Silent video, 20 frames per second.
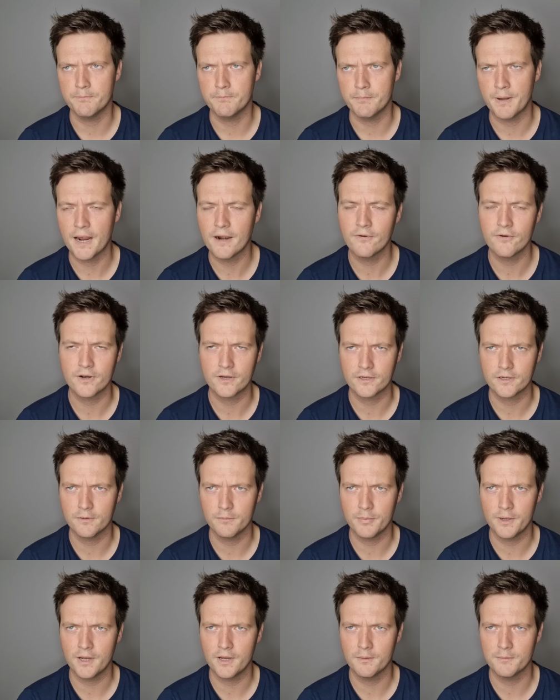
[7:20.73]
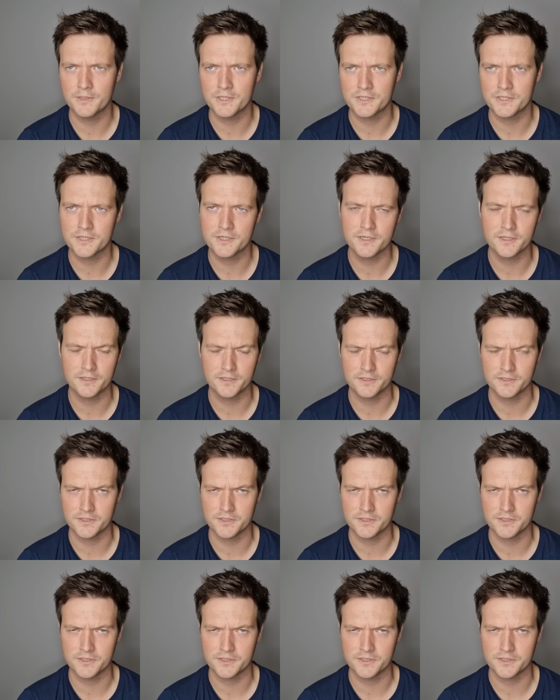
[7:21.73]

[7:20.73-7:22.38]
Barack Obama circa